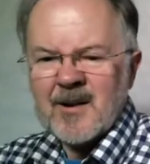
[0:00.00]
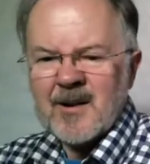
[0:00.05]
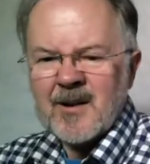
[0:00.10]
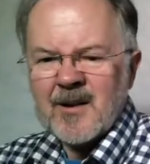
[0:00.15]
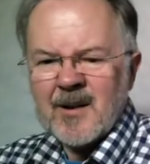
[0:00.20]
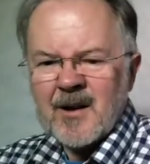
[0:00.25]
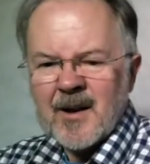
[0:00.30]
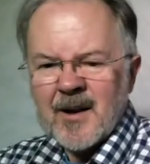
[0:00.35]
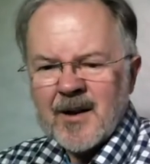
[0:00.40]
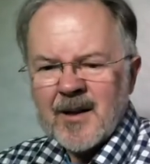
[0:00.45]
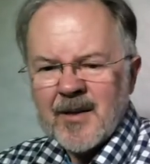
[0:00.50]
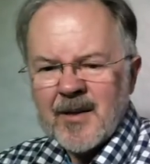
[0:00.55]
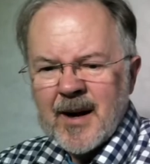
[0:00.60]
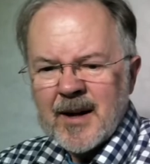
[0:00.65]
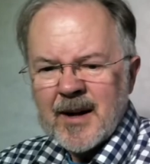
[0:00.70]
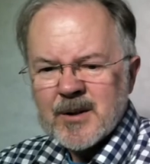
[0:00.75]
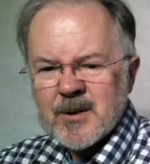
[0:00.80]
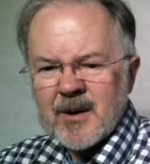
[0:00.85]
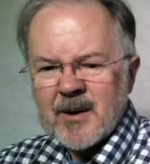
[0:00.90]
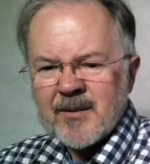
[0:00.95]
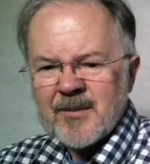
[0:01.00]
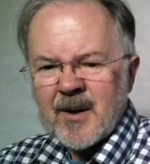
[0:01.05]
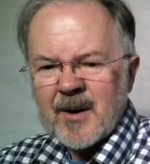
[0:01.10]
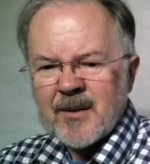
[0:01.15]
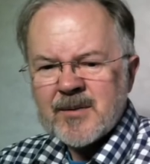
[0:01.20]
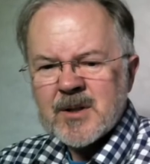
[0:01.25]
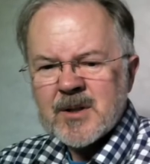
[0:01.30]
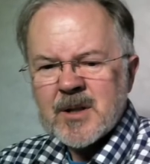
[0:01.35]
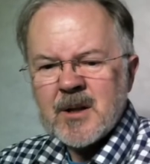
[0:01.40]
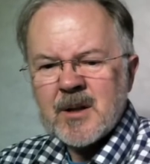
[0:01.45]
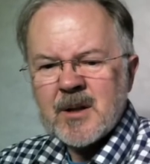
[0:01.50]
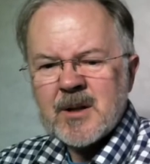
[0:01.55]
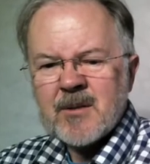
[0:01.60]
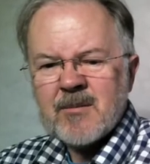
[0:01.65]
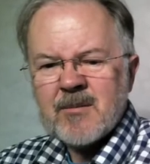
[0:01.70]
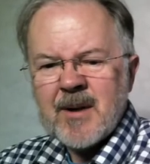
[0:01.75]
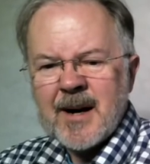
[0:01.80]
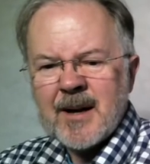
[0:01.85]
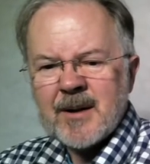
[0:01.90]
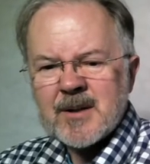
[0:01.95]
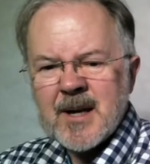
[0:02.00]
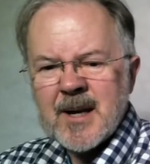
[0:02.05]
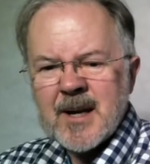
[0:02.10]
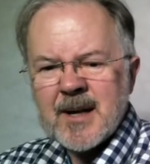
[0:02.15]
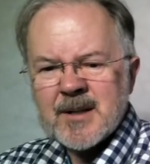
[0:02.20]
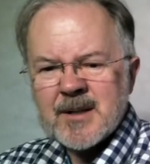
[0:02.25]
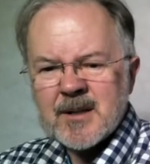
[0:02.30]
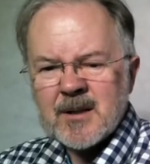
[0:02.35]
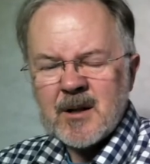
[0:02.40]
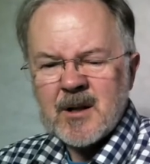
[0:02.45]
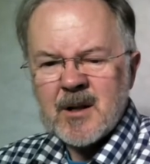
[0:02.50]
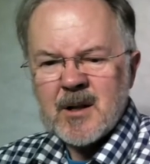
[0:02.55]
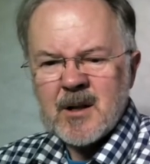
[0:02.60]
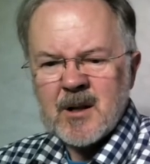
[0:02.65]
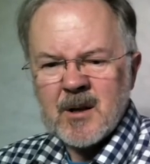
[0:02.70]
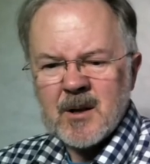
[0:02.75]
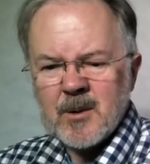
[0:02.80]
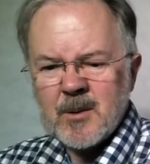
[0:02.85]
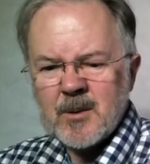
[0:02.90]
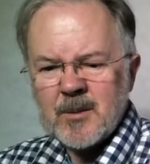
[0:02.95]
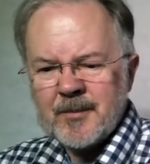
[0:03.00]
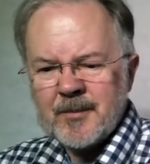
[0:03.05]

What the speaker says: like that, so I've turned it round to S and Q.